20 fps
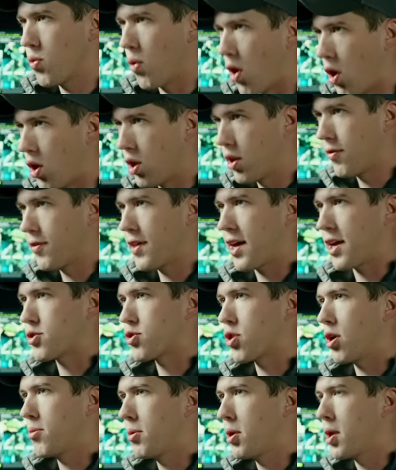all of that
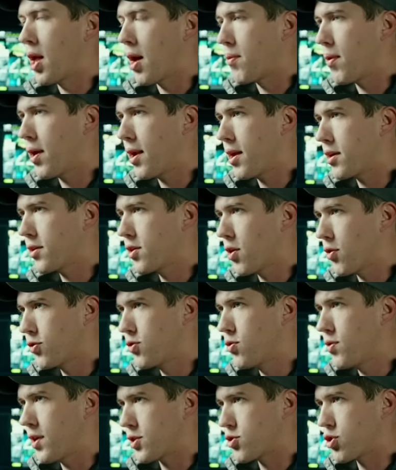trouble, I wanna go
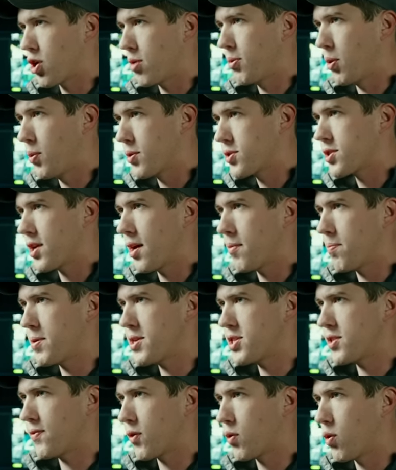through that trouble with a
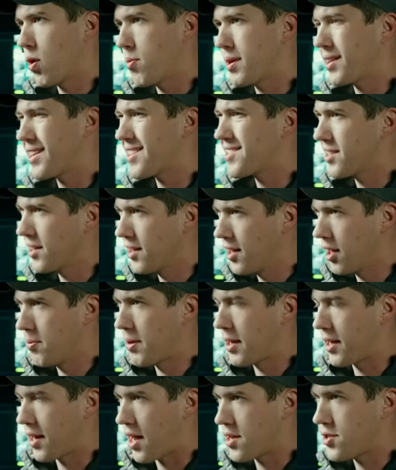piece of equipment that's a little
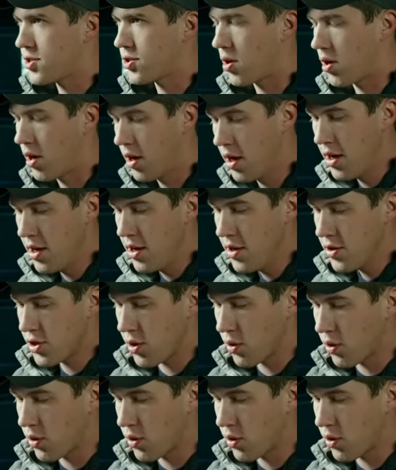bit nicer. So